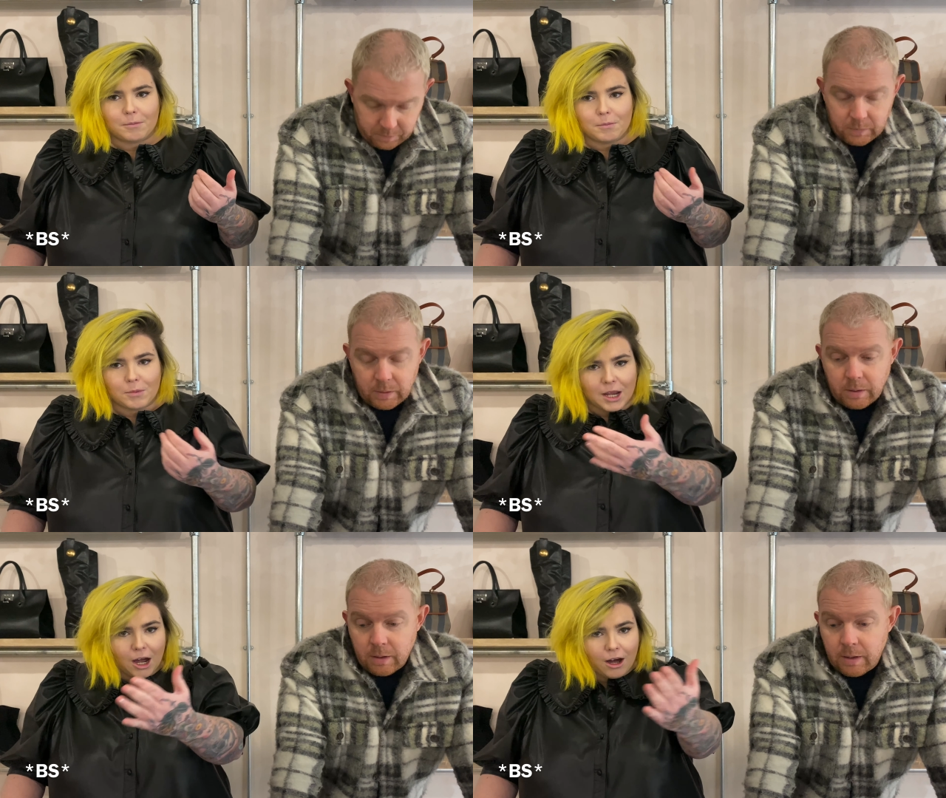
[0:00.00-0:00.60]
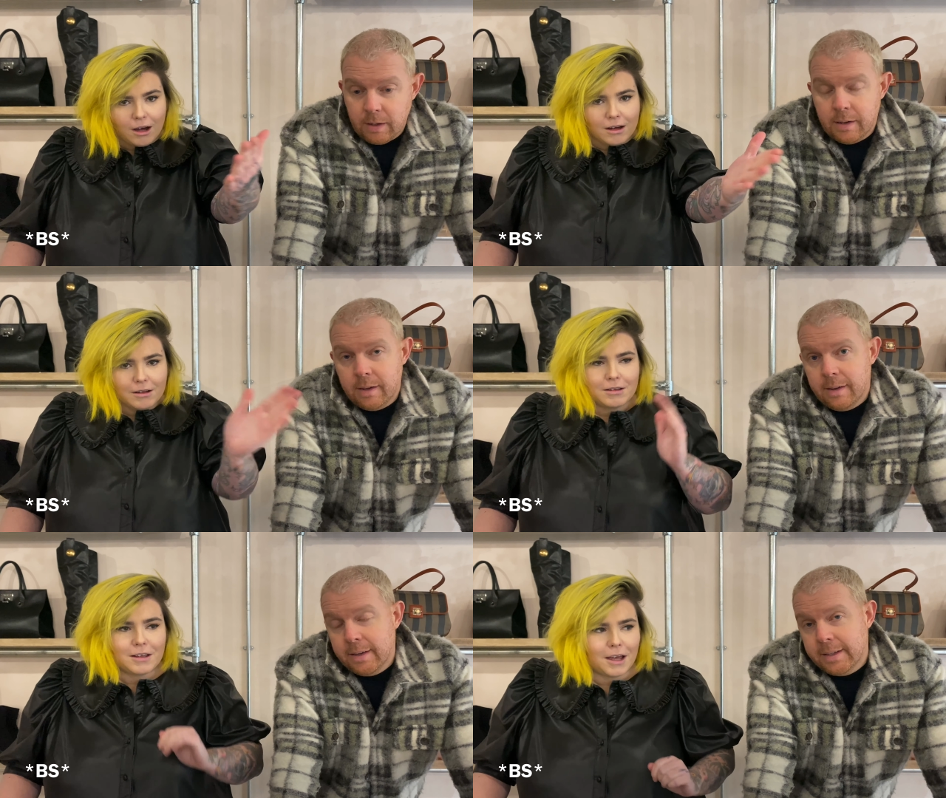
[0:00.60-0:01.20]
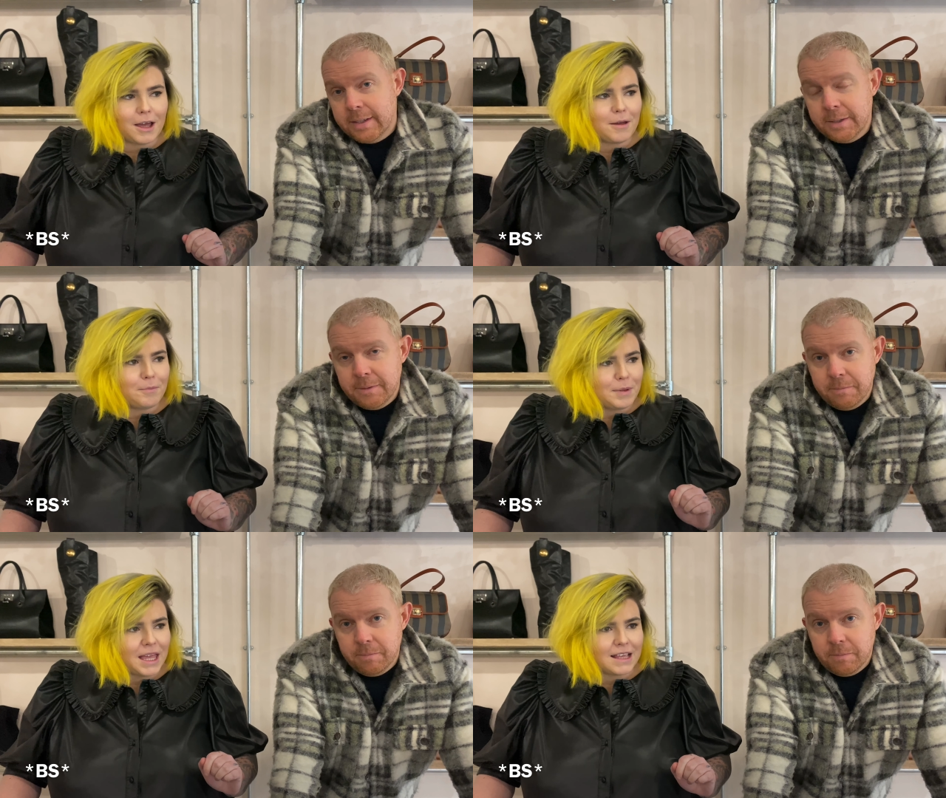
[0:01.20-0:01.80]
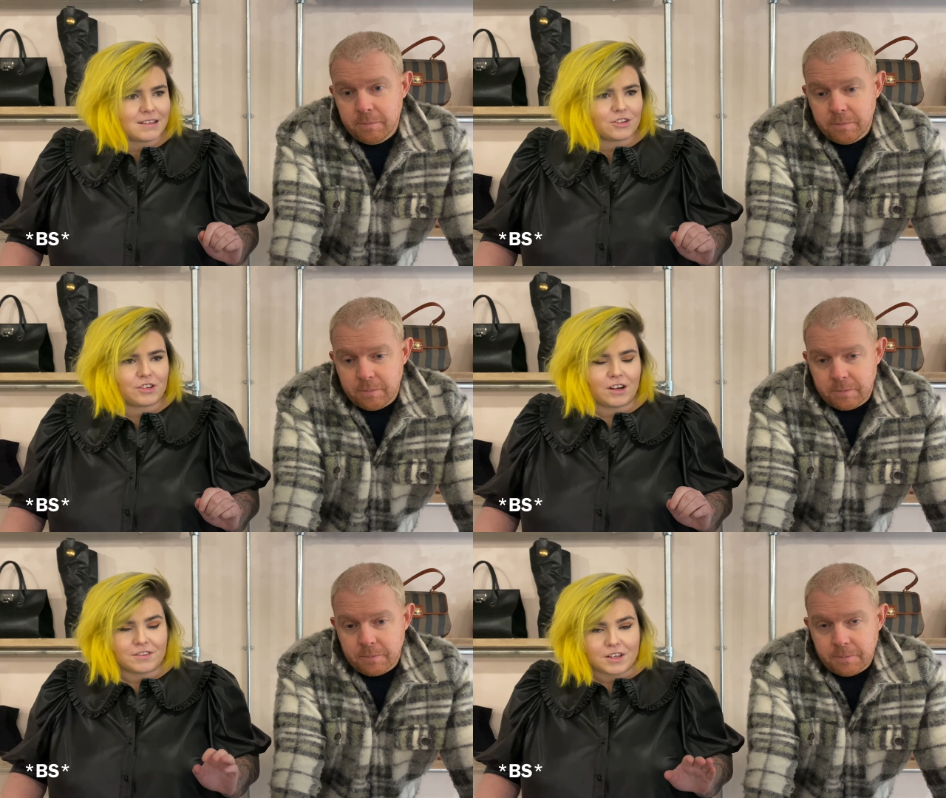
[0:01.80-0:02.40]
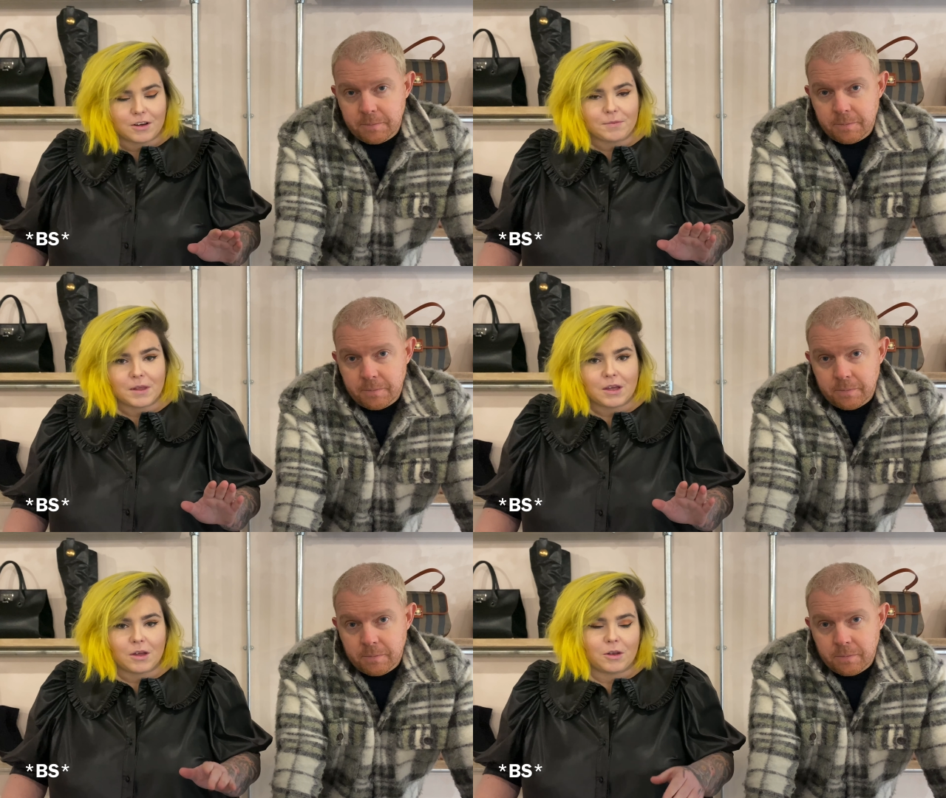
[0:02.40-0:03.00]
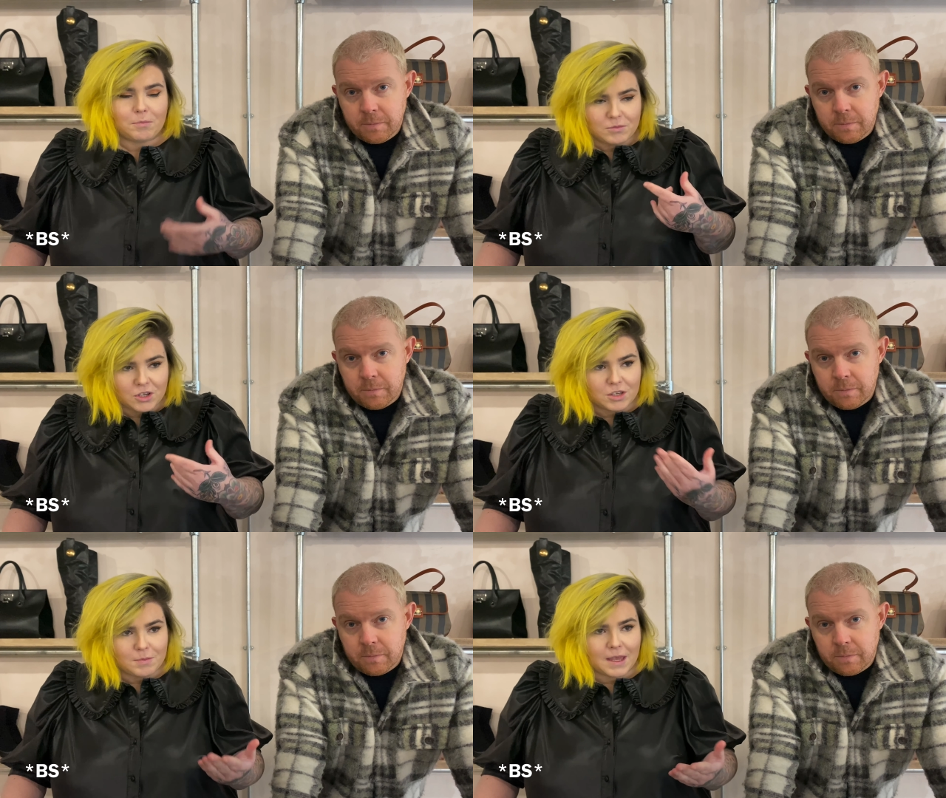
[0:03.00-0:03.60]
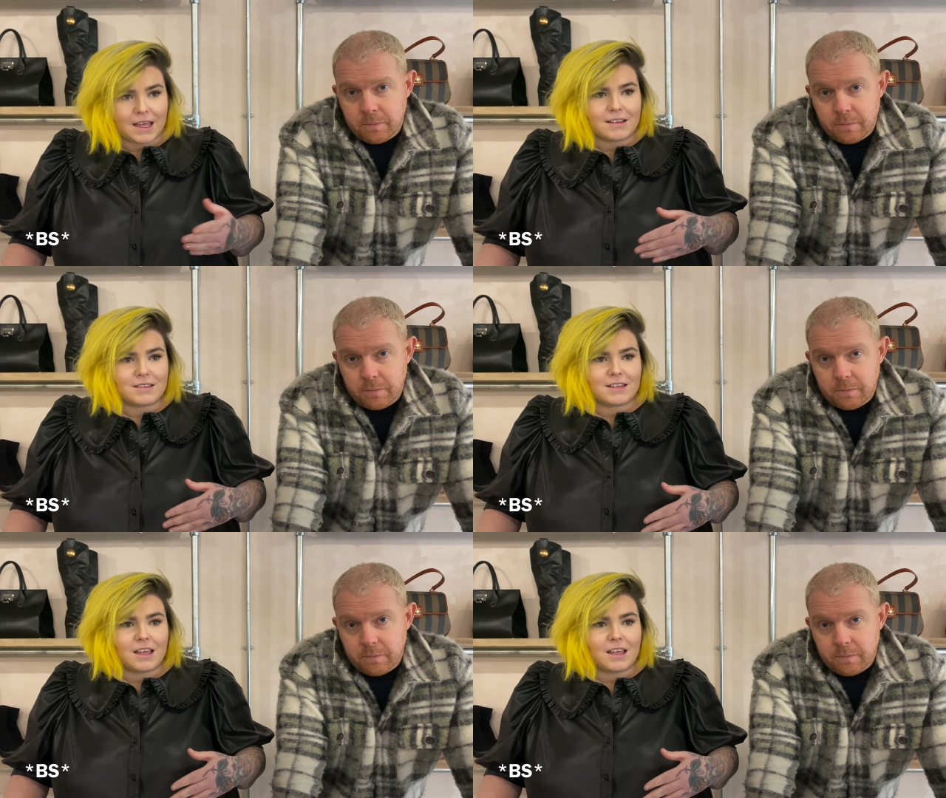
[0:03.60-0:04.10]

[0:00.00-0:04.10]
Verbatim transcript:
Speaker 1: We are BS Luxury Lifestyle, just BS.